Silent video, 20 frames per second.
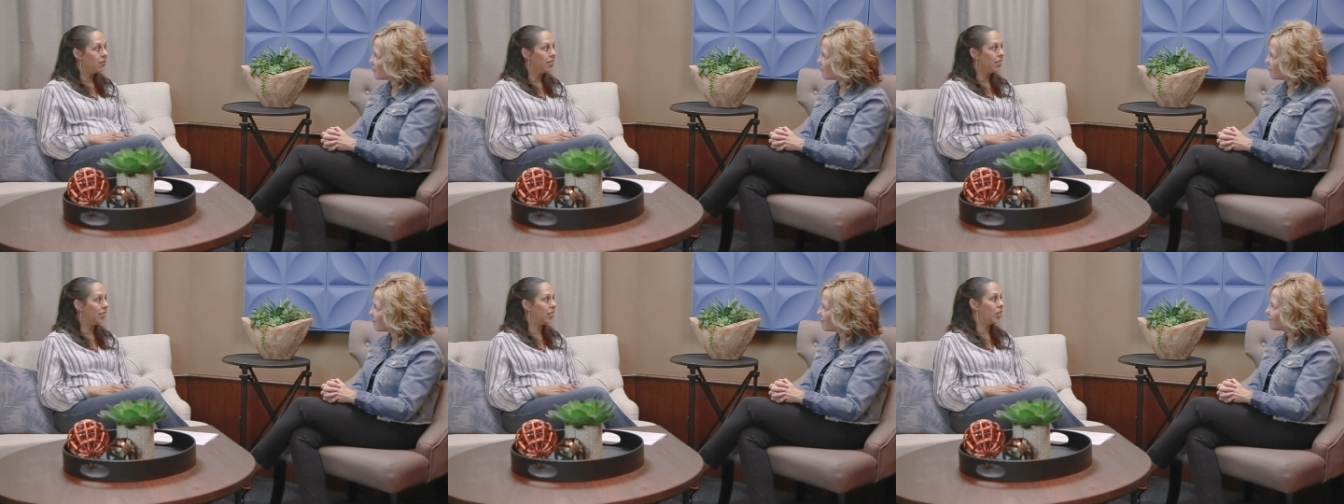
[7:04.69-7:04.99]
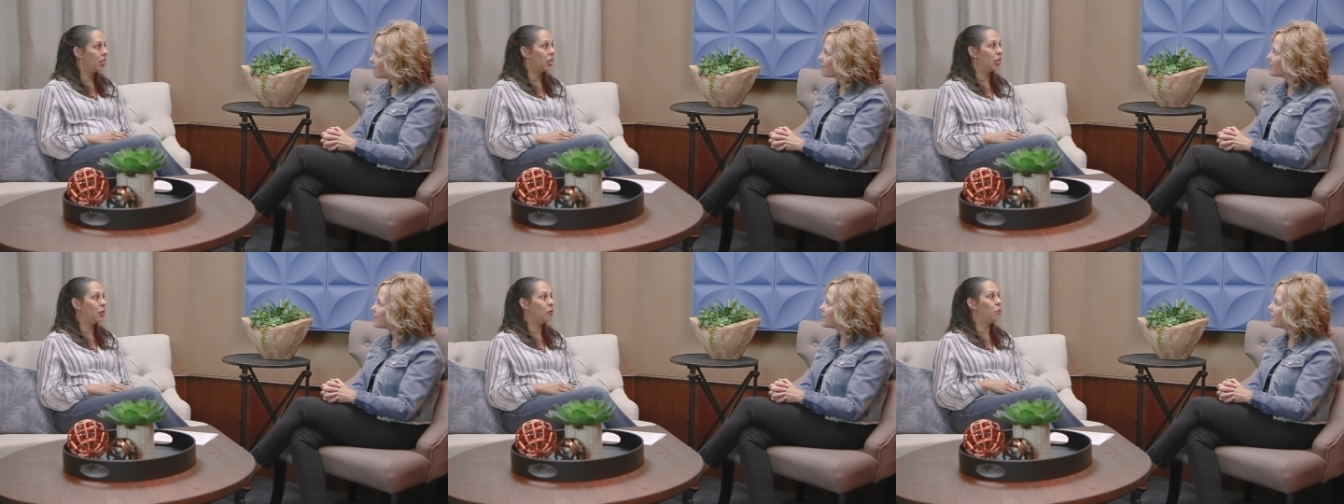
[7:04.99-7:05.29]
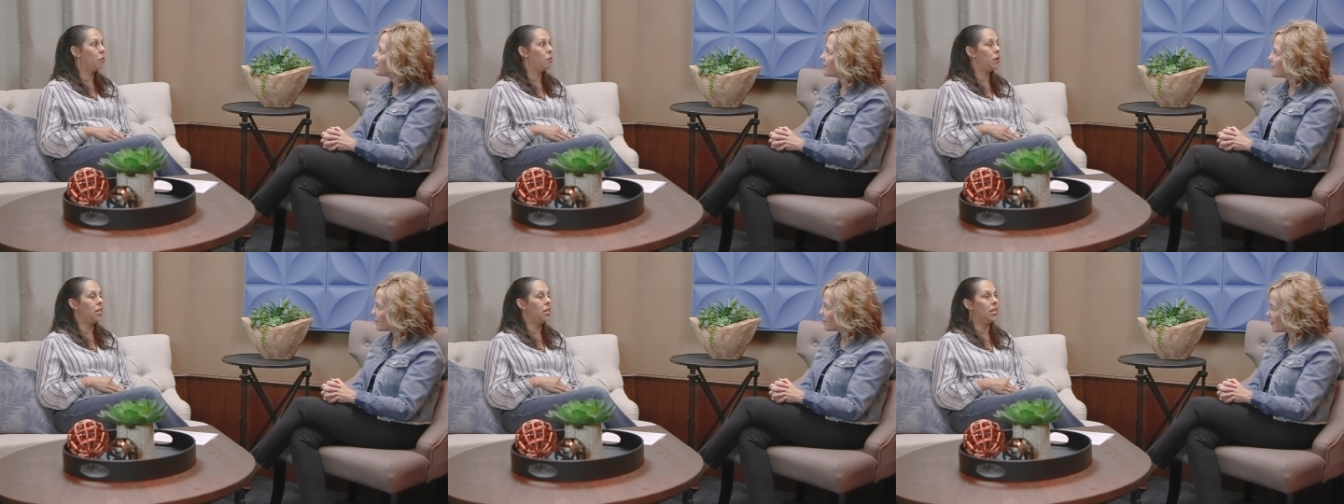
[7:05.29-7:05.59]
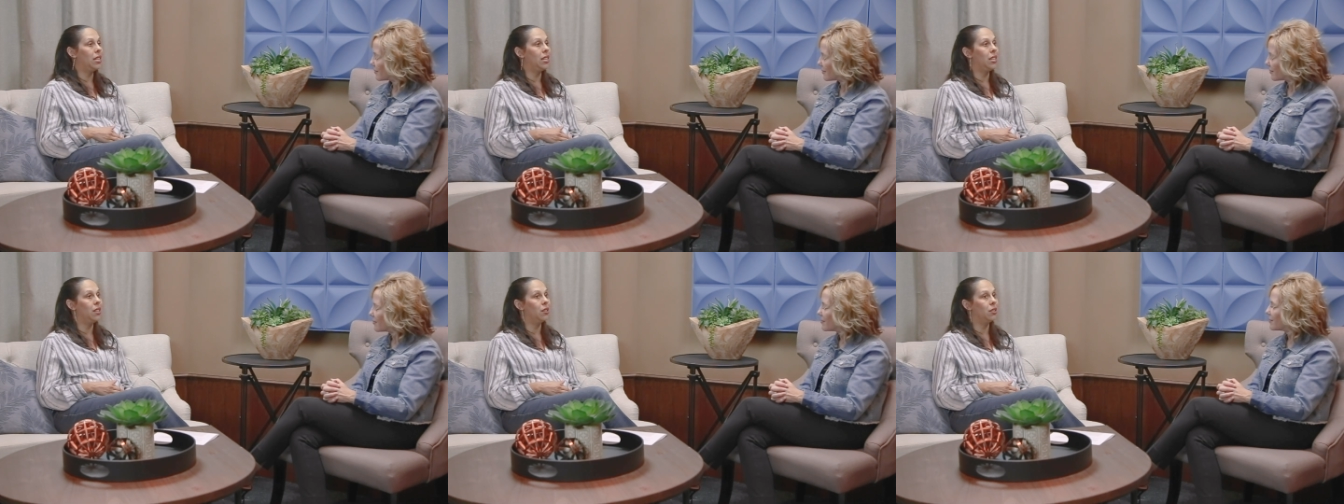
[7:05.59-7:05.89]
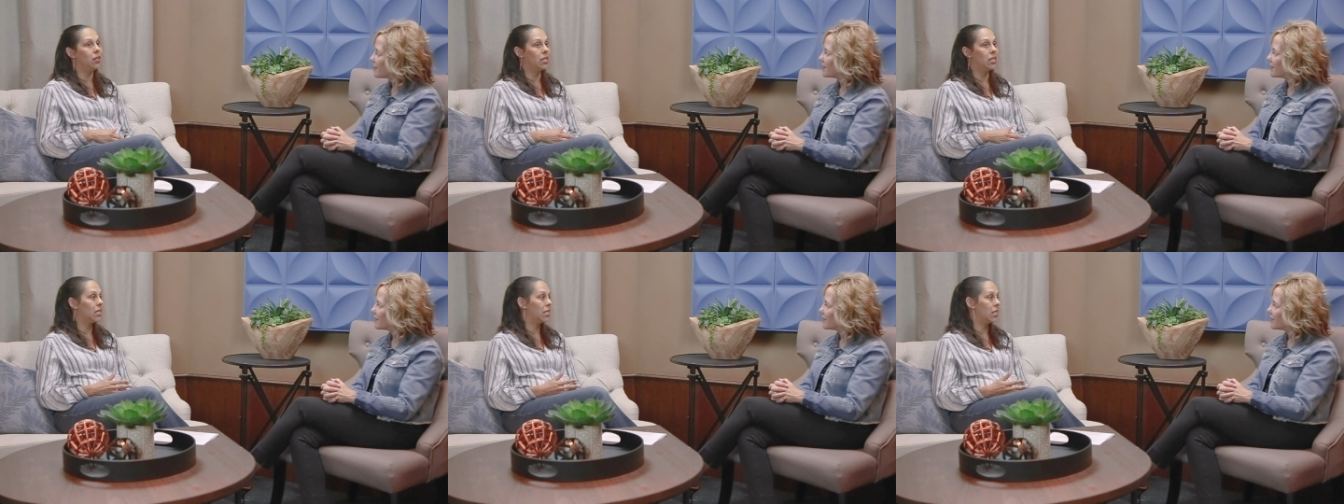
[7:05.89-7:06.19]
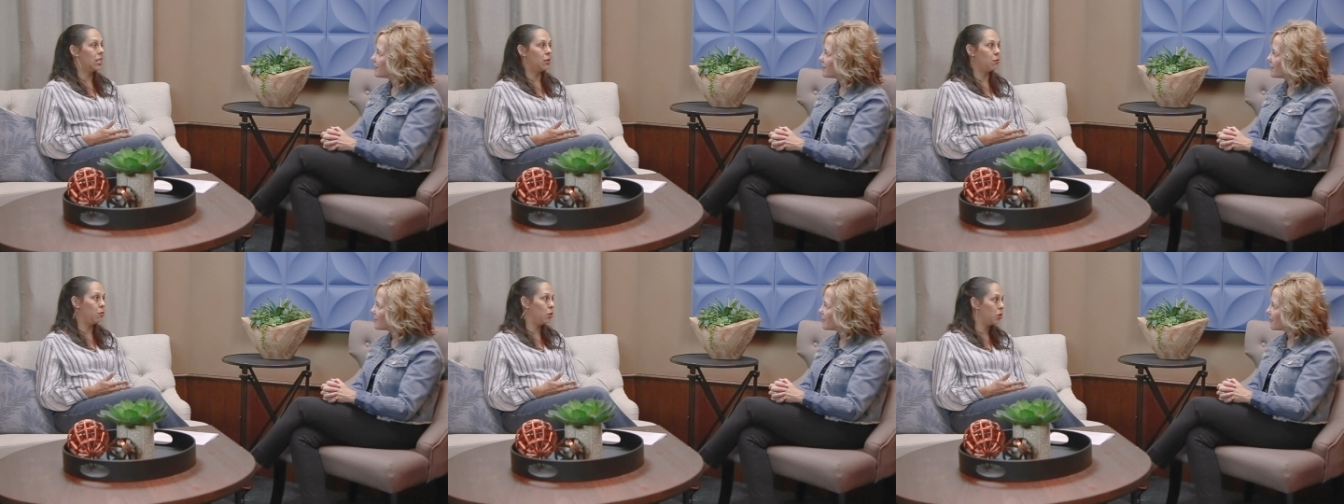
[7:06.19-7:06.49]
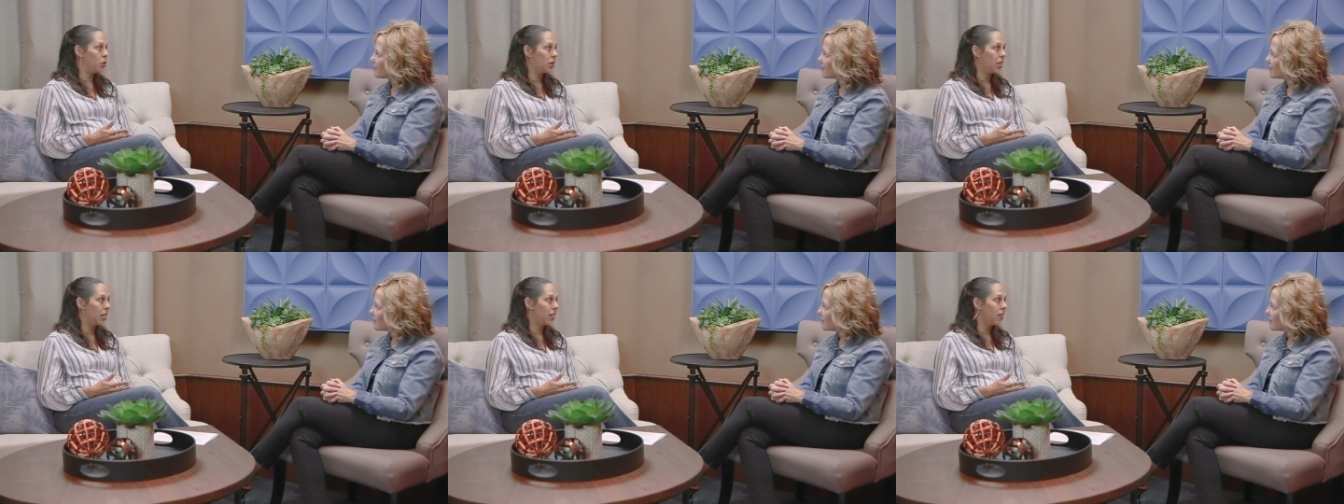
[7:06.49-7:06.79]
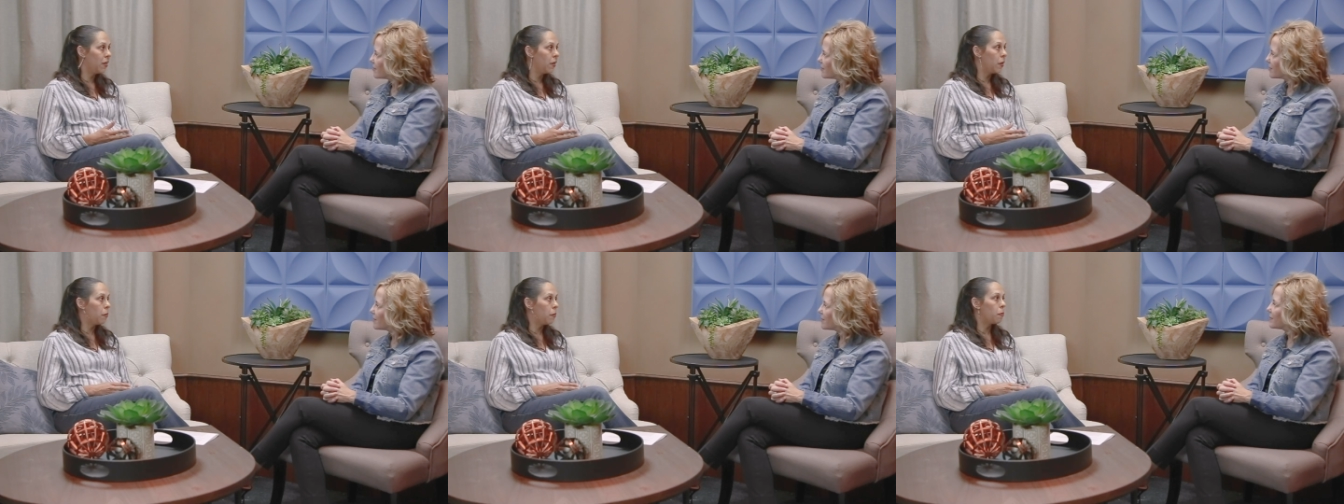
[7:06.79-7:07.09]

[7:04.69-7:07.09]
It could mm-hmm. be listening to music.